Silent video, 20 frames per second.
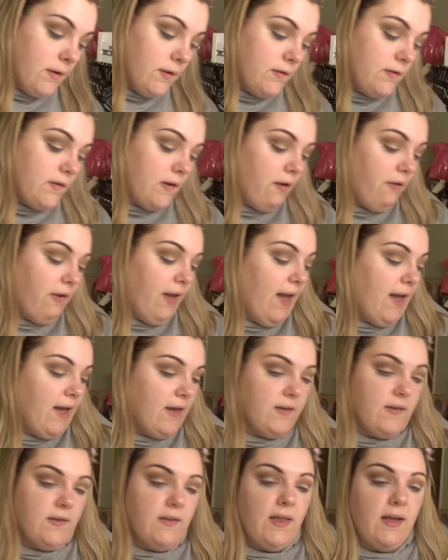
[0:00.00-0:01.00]
So yeah,
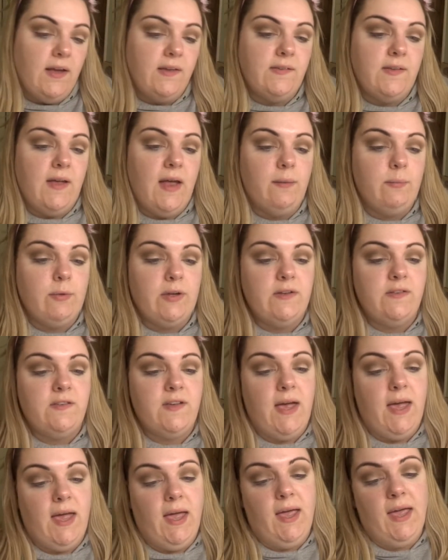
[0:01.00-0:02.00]
like I said, I'm going to
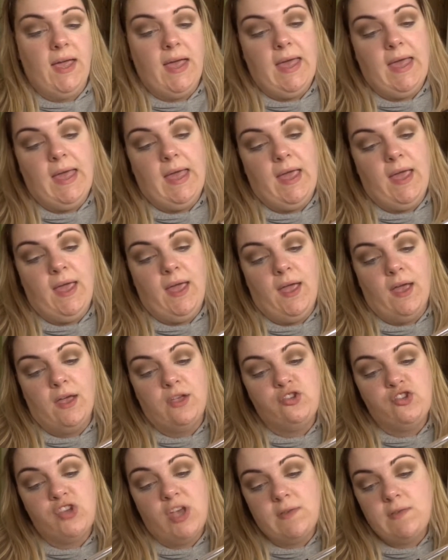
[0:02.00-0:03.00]
take a
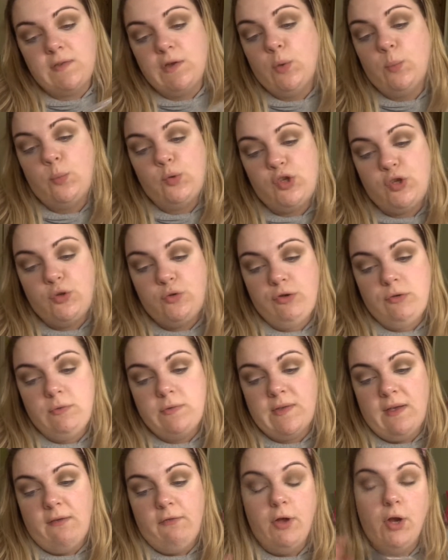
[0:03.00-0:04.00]
Jessup
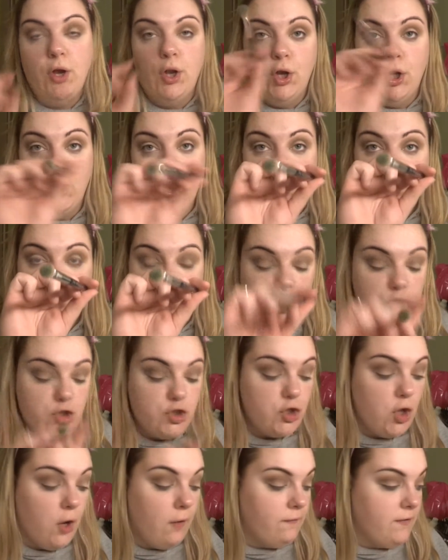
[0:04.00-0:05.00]
227 Luxe
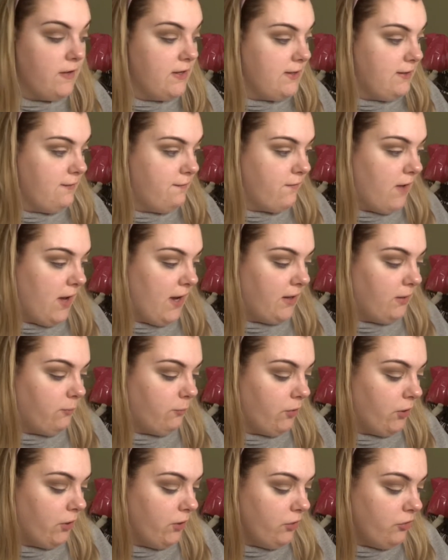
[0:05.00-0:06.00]
Soft Definer
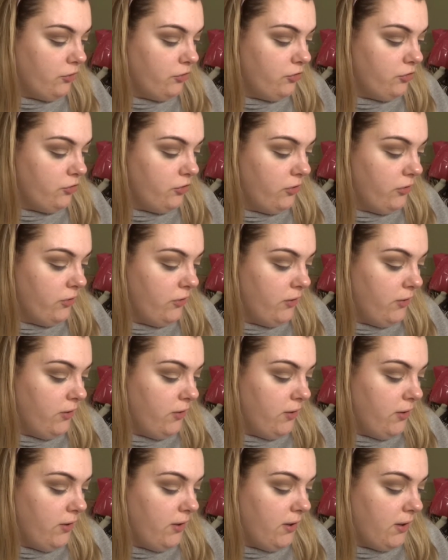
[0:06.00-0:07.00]
brush.
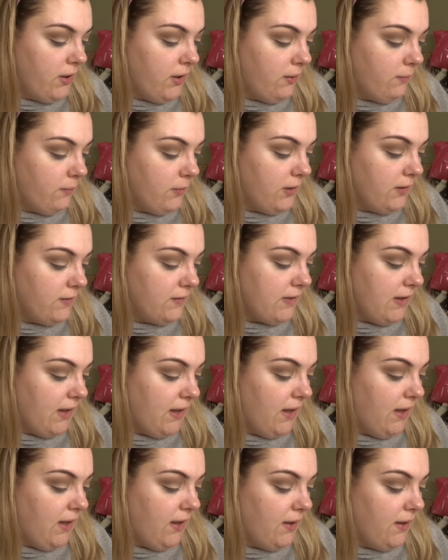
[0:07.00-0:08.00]
I'm going to
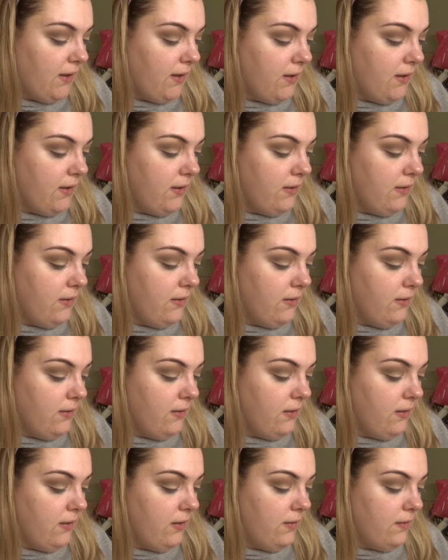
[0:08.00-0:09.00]
take
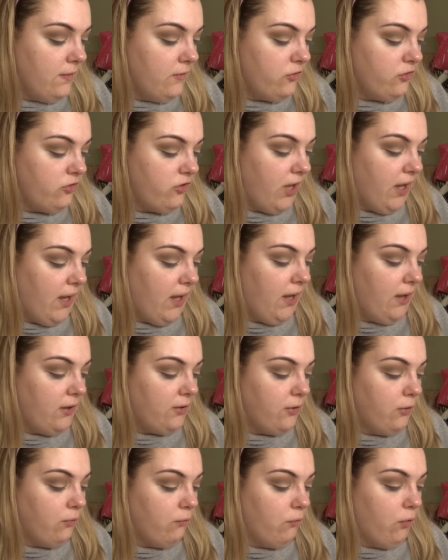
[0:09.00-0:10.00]
the shade
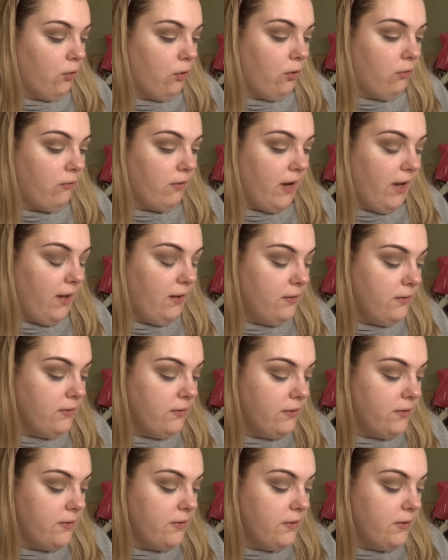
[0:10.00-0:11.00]
Aurora
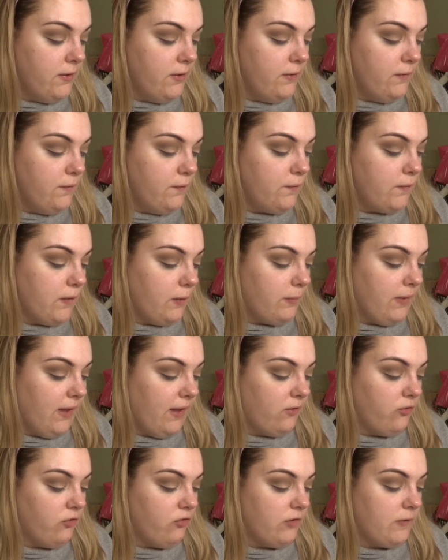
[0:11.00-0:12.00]
from the
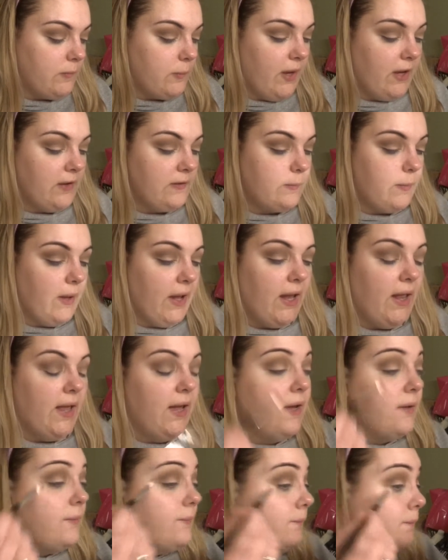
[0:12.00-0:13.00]
Extra Spice
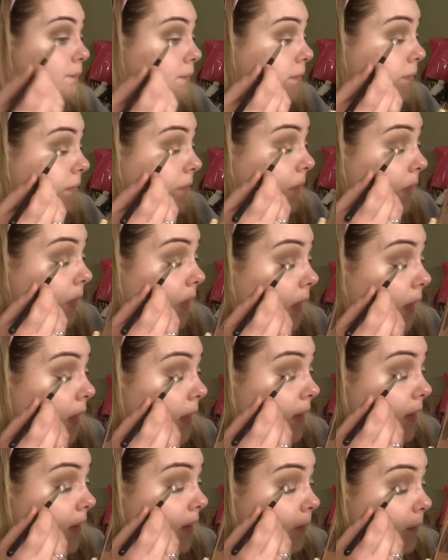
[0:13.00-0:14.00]
palette,
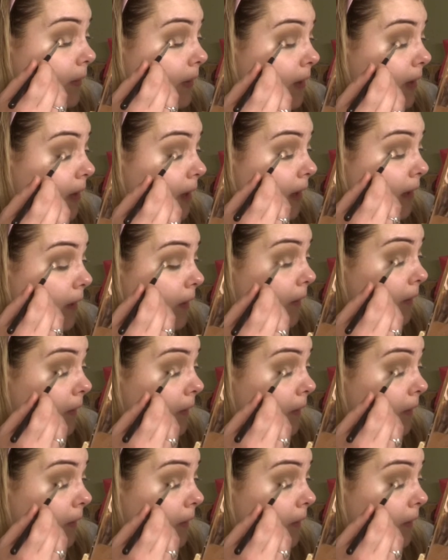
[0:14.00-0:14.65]
and then I'm going to